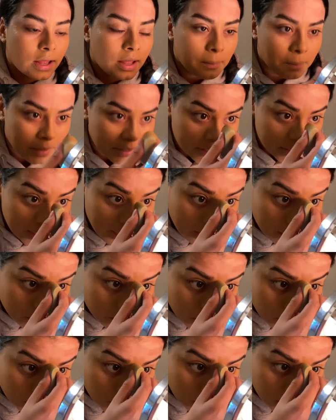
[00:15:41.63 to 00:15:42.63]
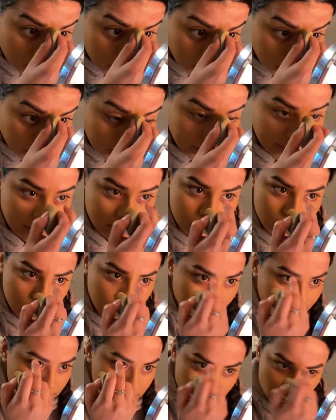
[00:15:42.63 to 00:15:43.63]
But then I'll go, like,
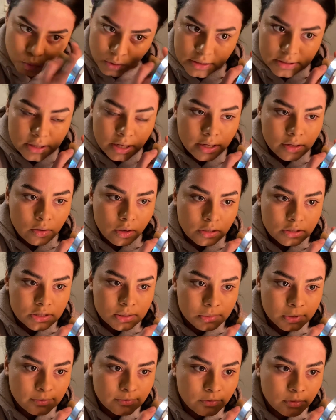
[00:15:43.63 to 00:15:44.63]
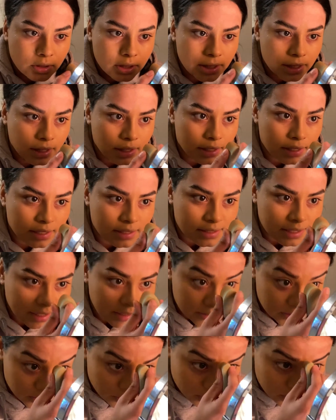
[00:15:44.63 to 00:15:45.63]
as soon as I cross to my forehead, it,
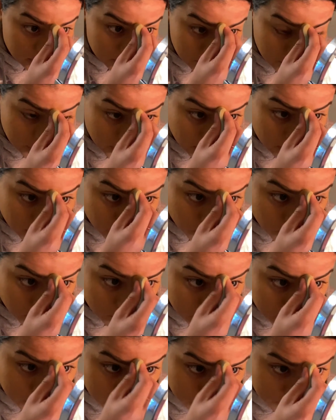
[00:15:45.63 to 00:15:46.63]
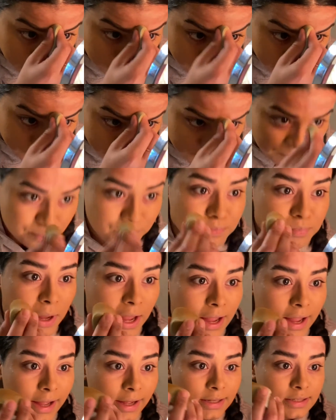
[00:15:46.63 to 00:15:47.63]
like, starts being so
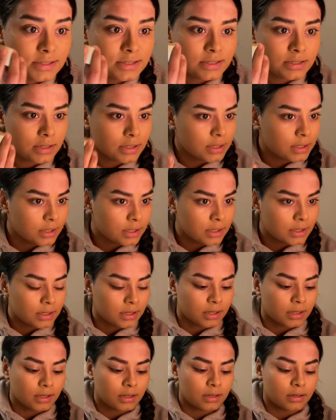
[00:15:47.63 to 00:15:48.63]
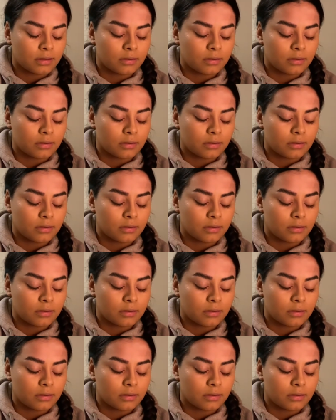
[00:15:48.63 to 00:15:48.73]
patchy.